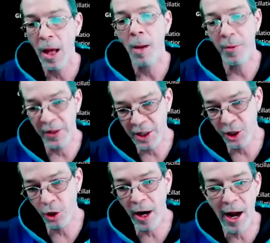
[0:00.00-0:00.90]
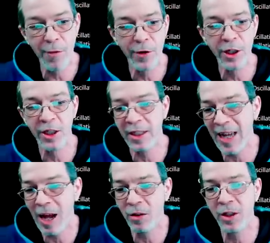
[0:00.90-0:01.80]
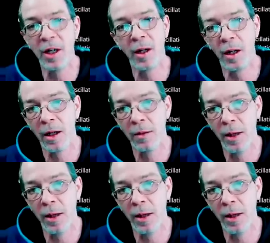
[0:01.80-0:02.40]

But this is your average, is down to uh,